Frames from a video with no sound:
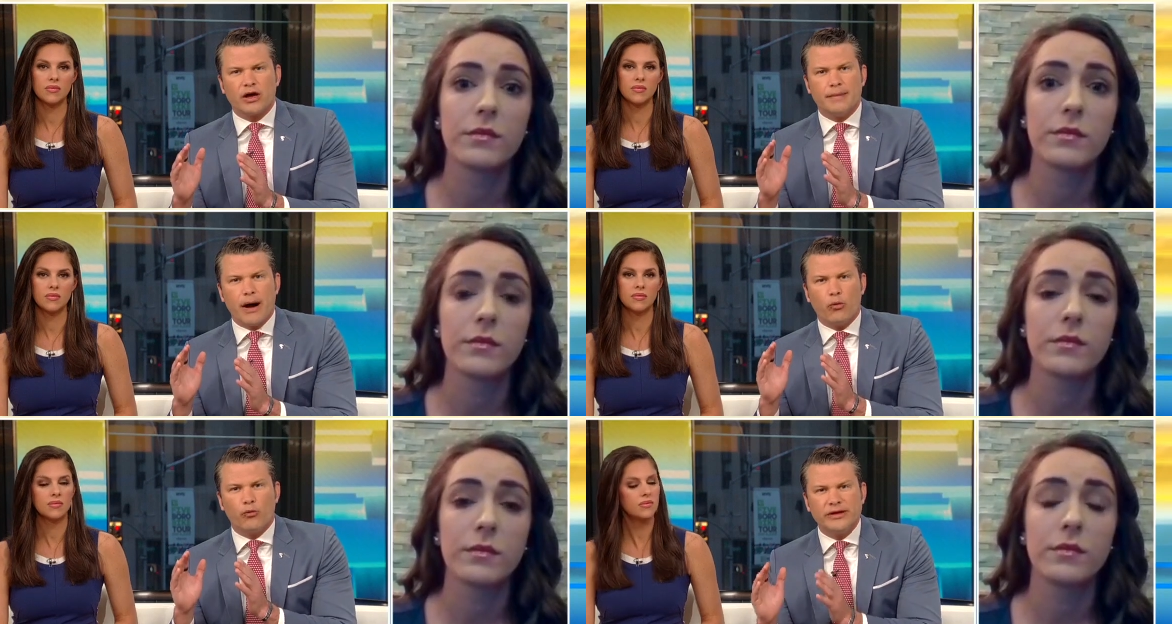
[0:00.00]

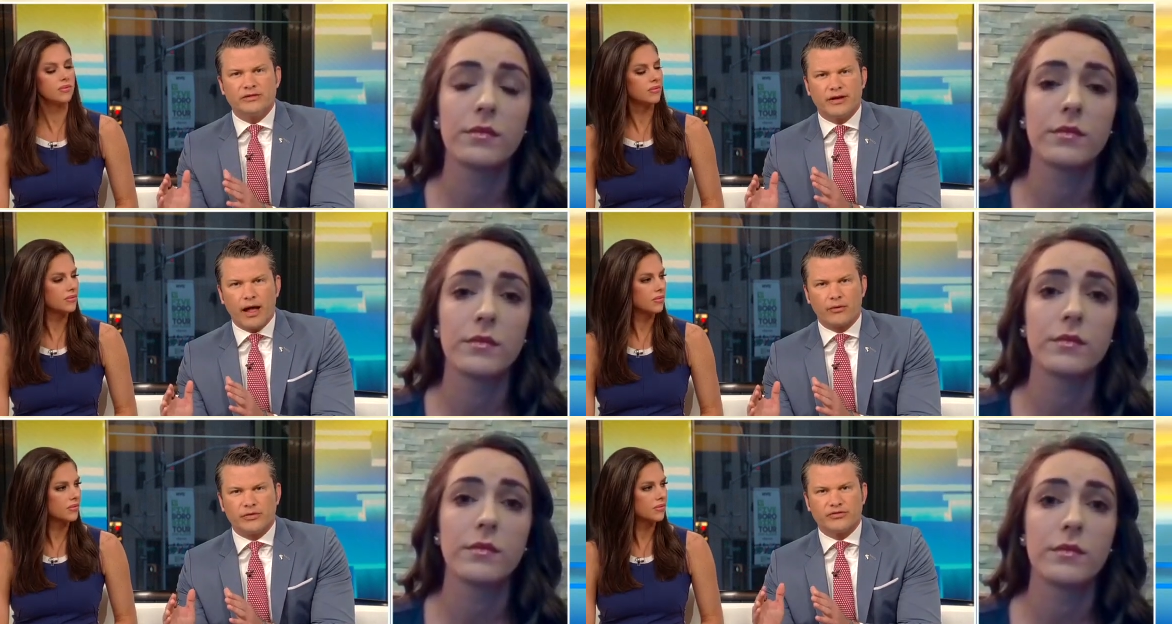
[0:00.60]
Speaker 1: about real
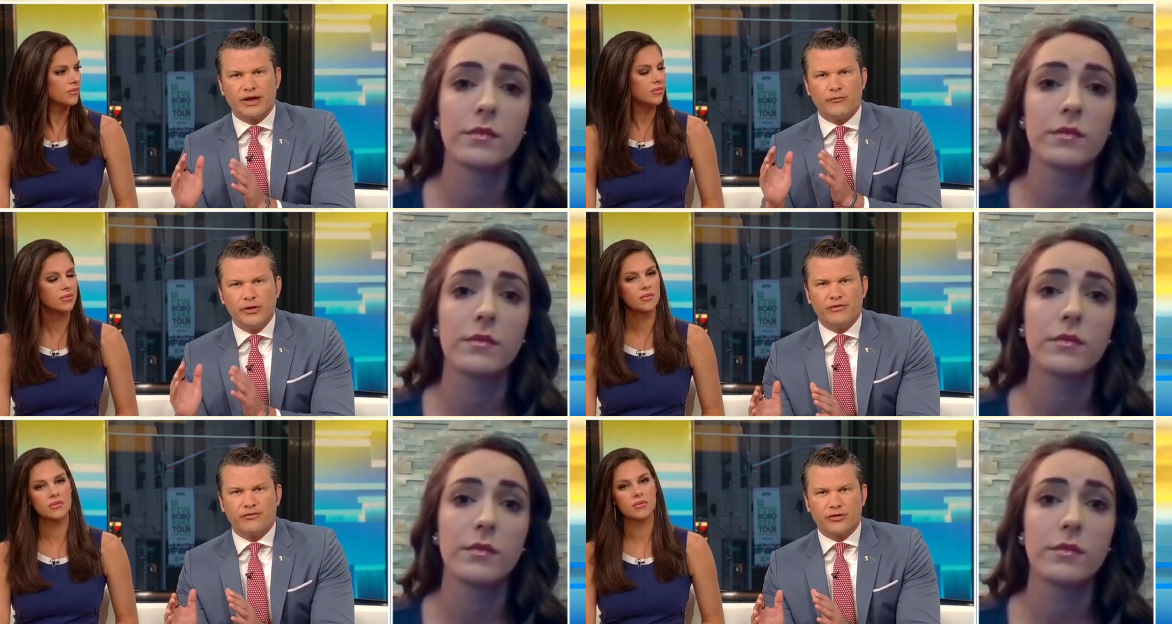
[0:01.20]
tolerance and real
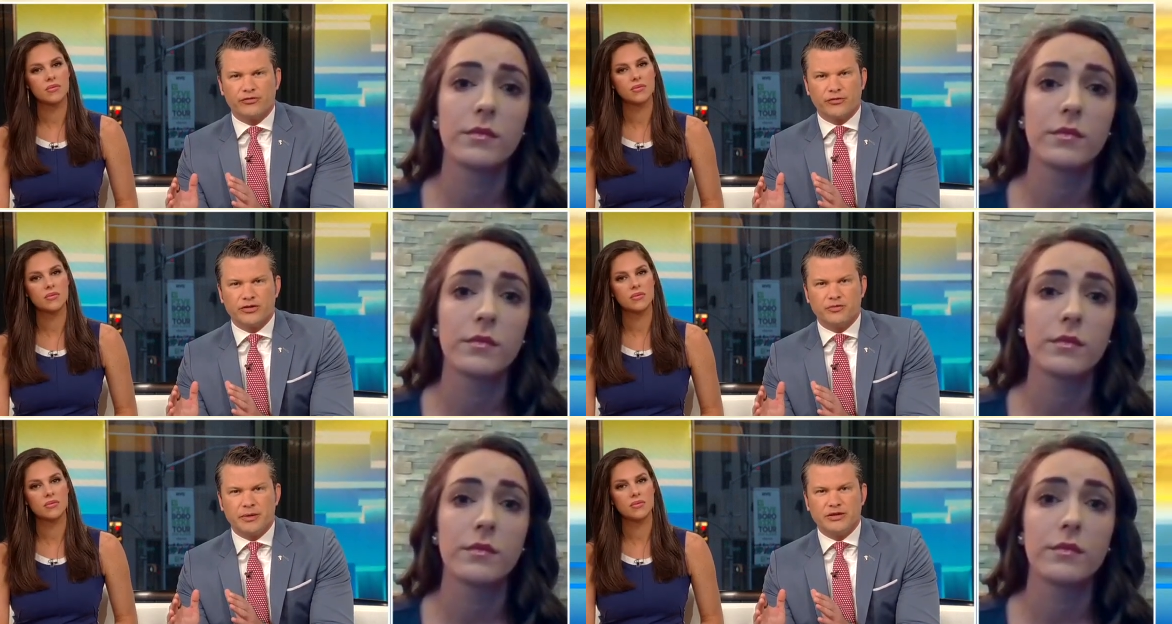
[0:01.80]
free, free
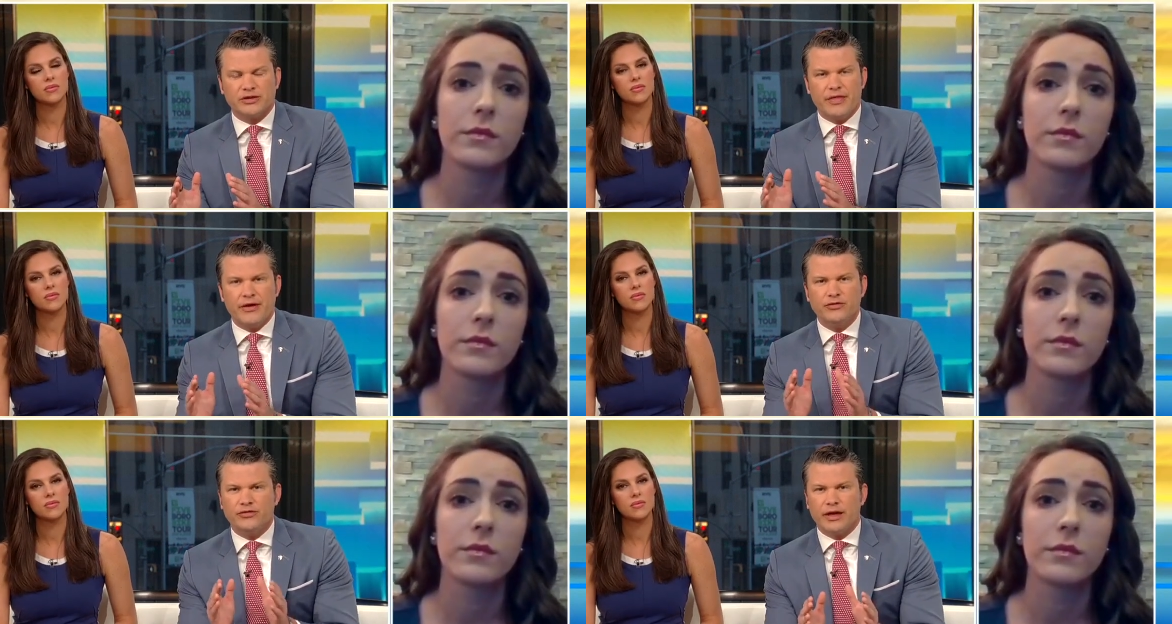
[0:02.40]
speech, and they're
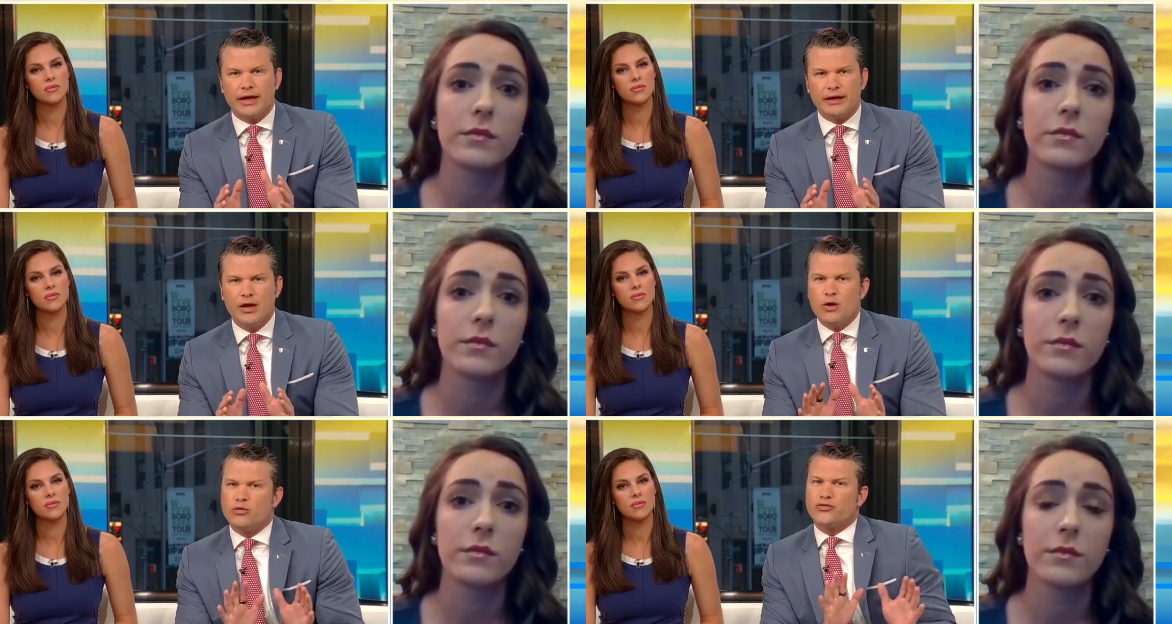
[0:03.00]
saying
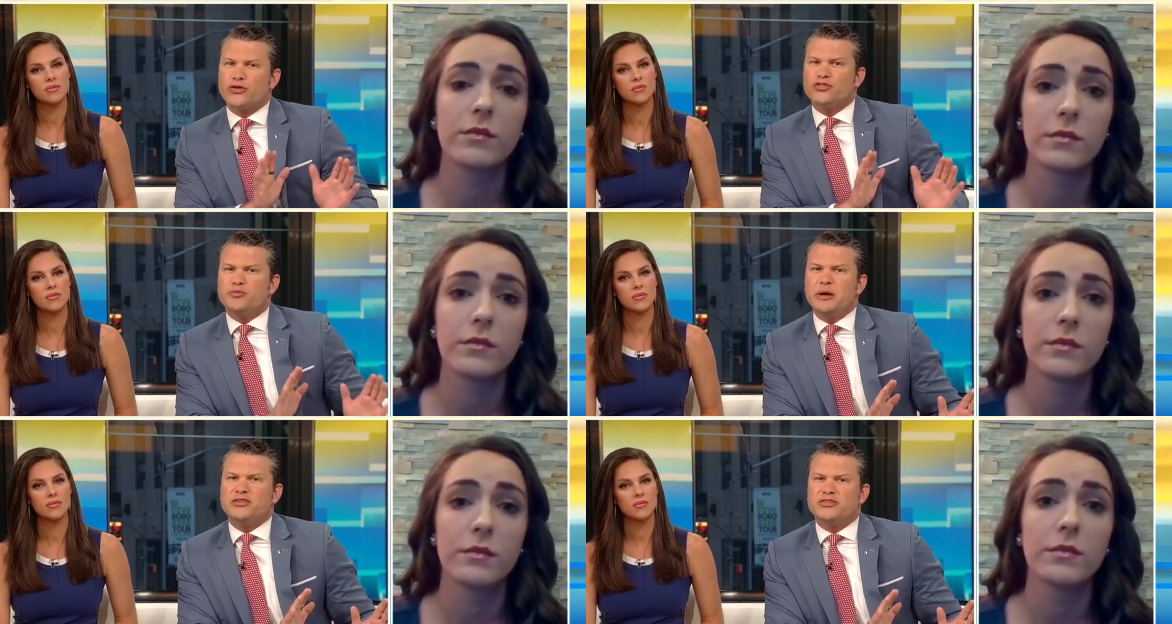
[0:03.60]
certain
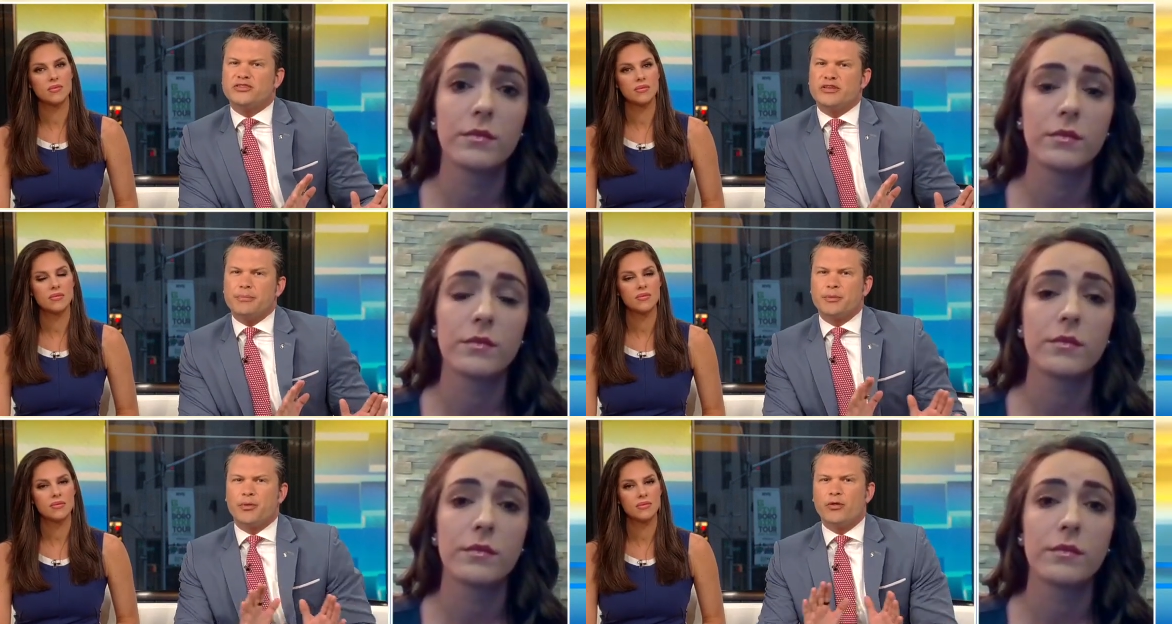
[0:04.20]
speech is
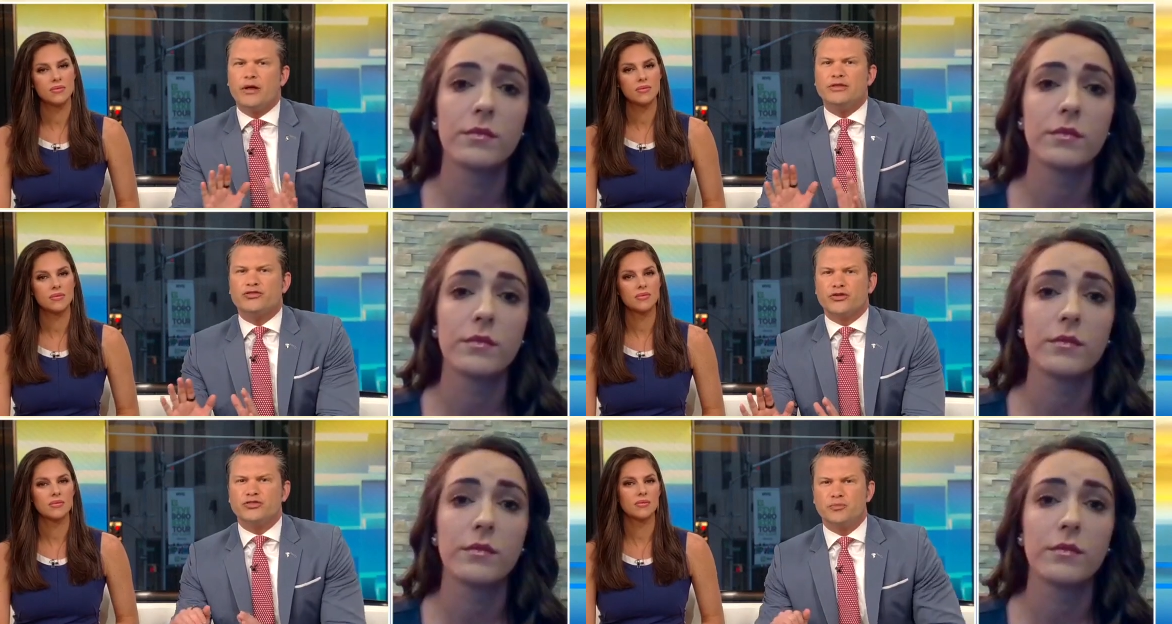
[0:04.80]
acceptable and
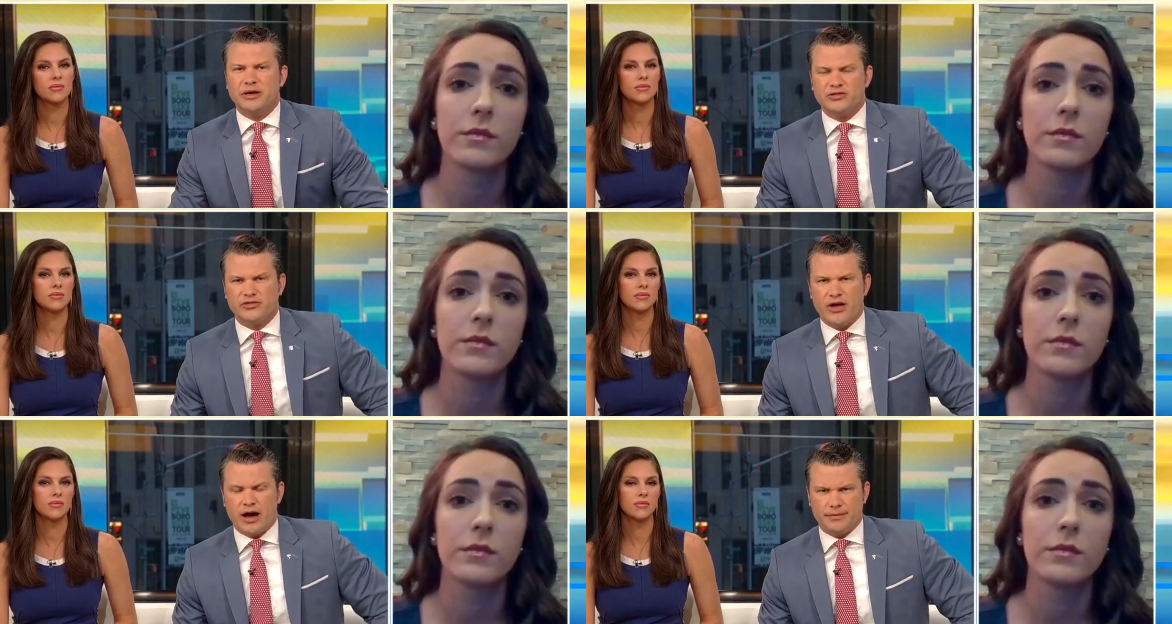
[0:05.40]
certain speech is not.